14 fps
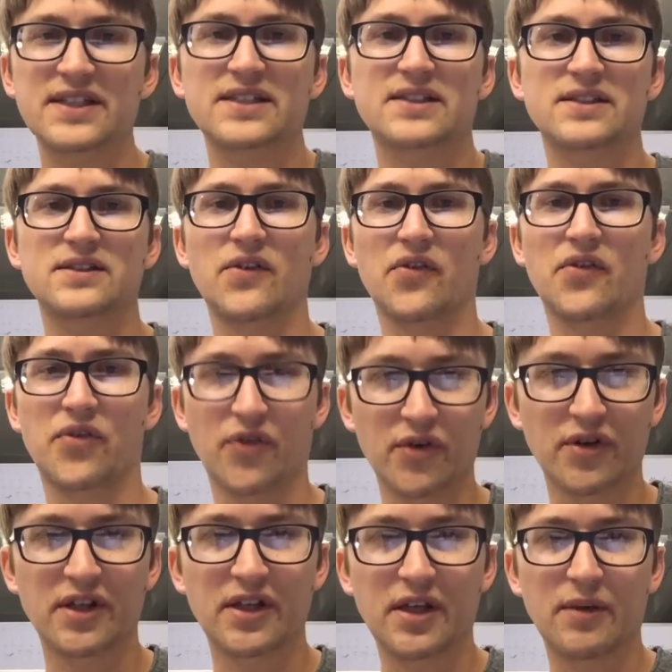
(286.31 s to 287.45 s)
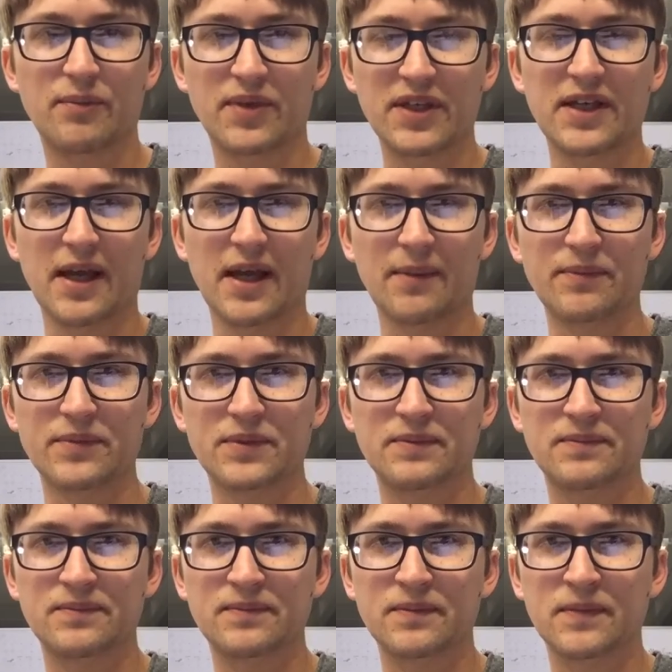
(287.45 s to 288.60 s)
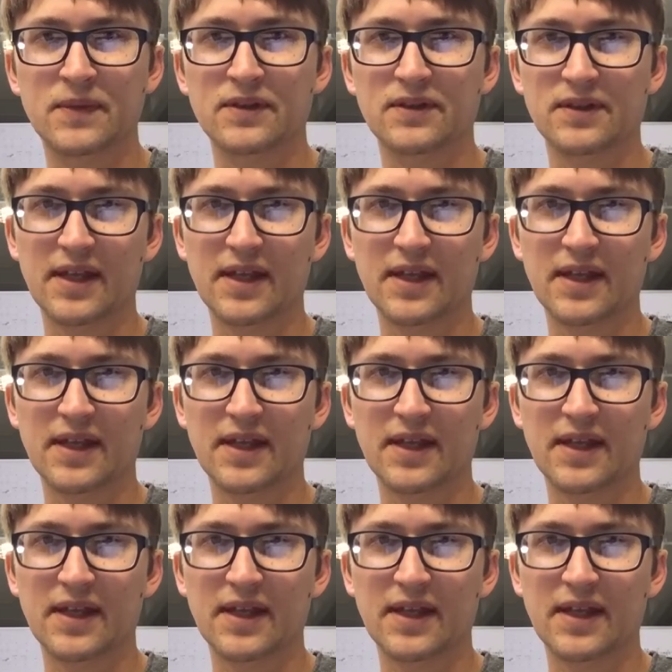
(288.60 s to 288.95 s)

At 6:30 p.m.,